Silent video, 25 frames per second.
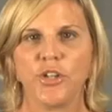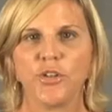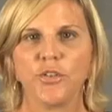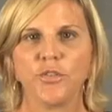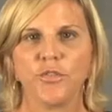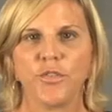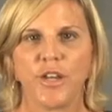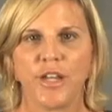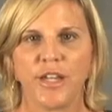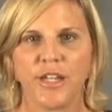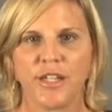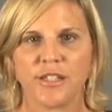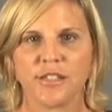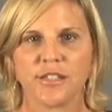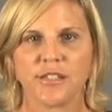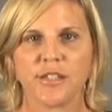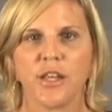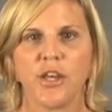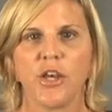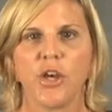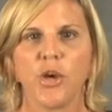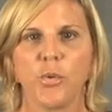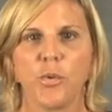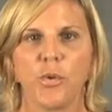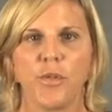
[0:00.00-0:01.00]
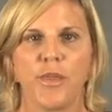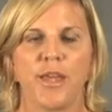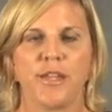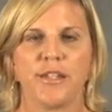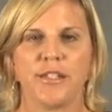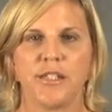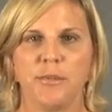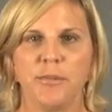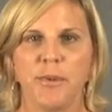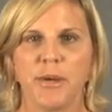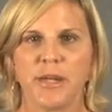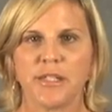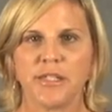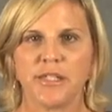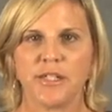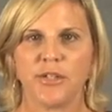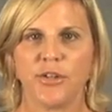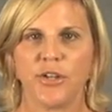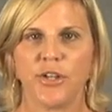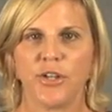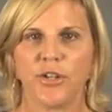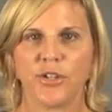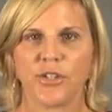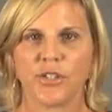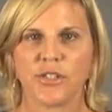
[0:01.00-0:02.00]
your face with
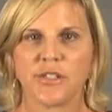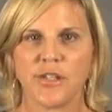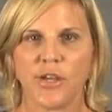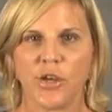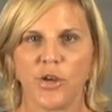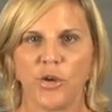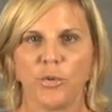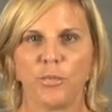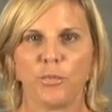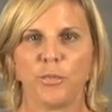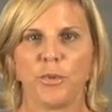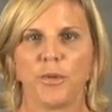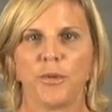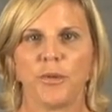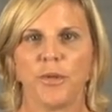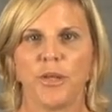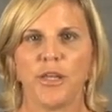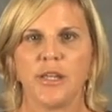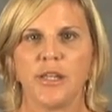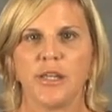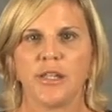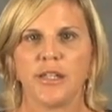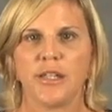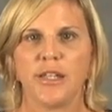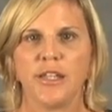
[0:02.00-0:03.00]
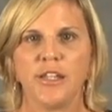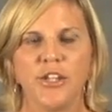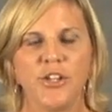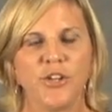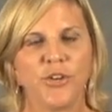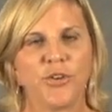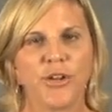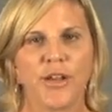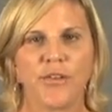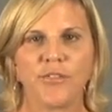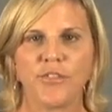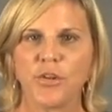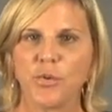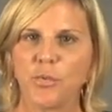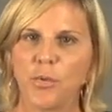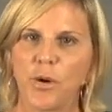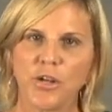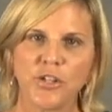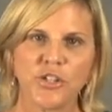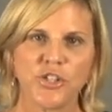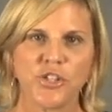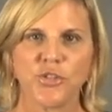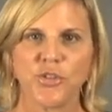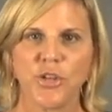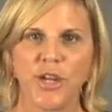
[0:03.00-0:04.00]
antibacterial soap. You don't have to
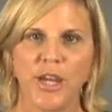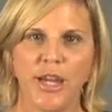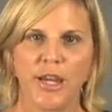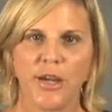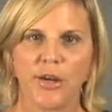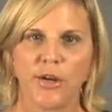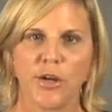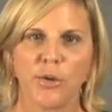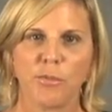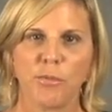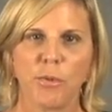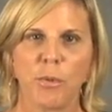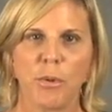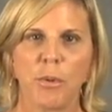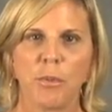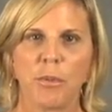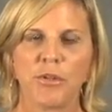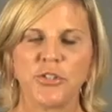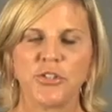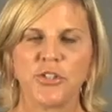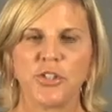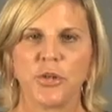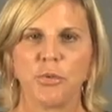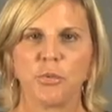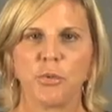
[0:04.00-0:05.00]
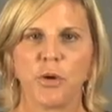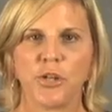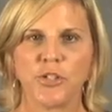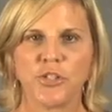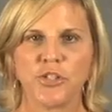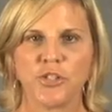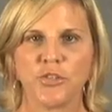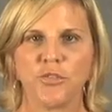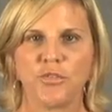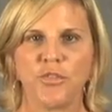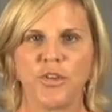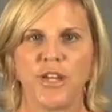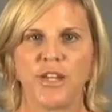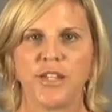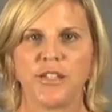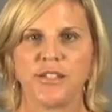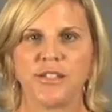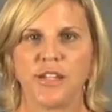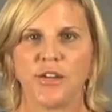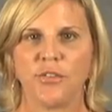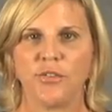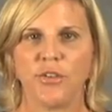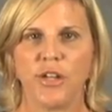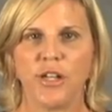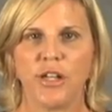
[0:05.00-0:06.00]
wash your hair, but we want you to wash your
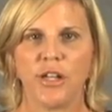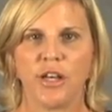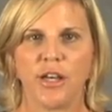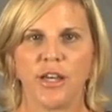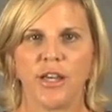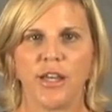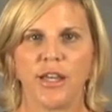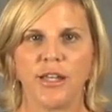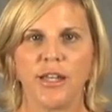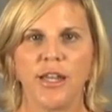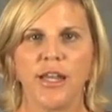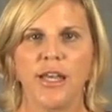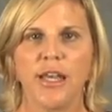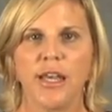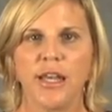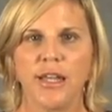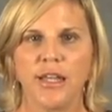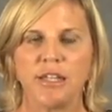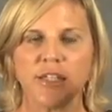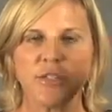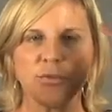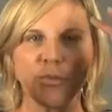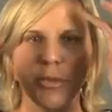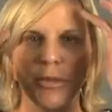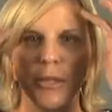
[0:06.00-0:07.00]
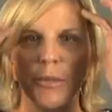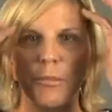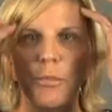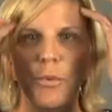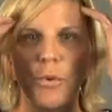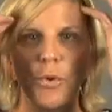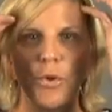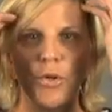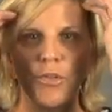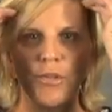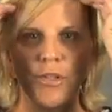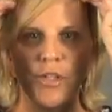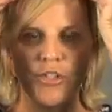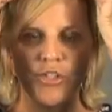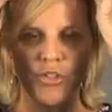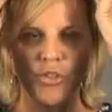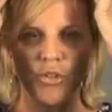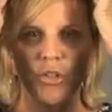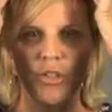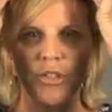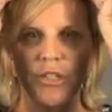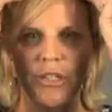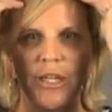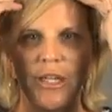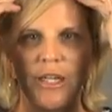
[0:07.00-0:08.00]
face every night. And it's real important that you
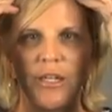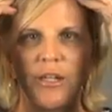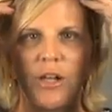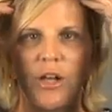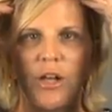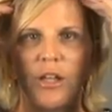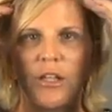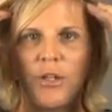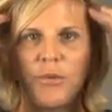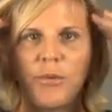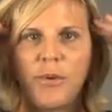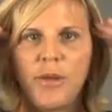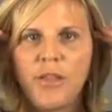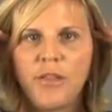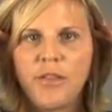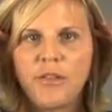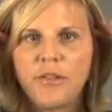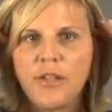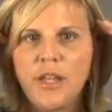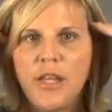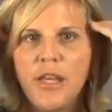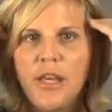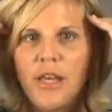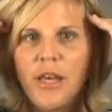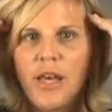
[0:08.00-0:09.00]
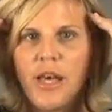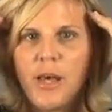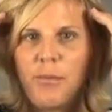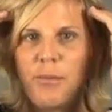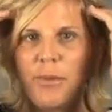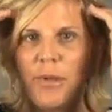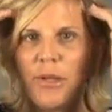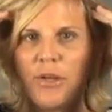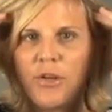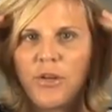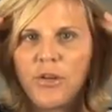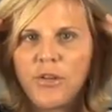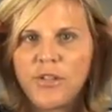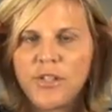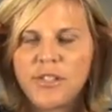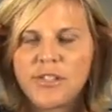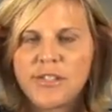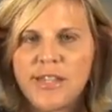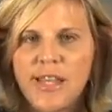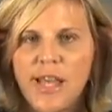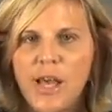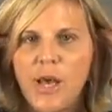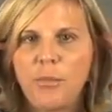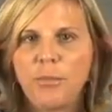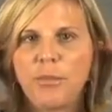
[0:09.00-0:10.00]
clean all around up here in the
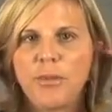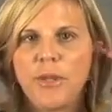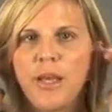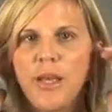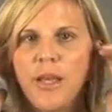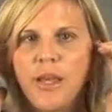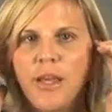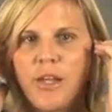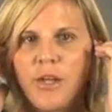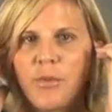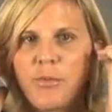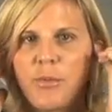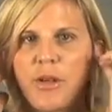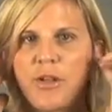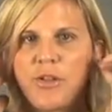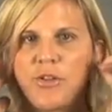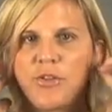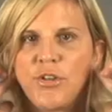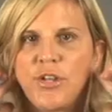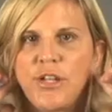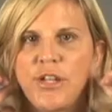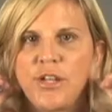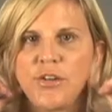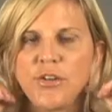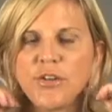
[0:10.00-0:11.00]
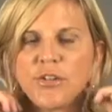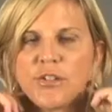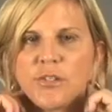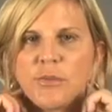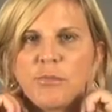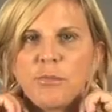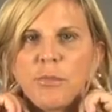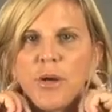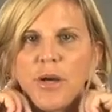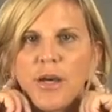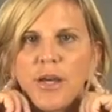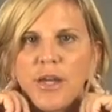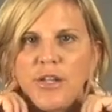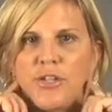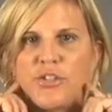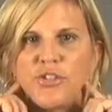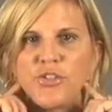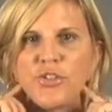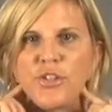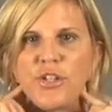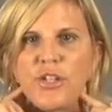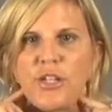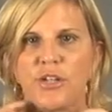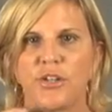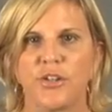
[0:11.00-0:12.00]
scalp line, around your ears and behind
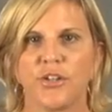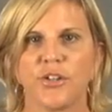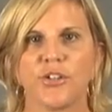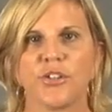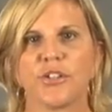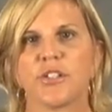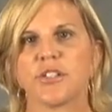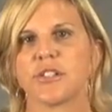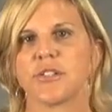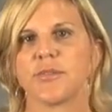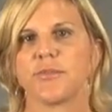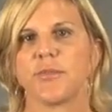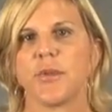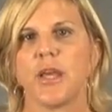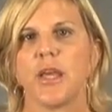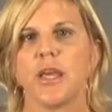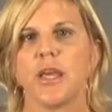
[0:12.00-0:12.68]
your ears.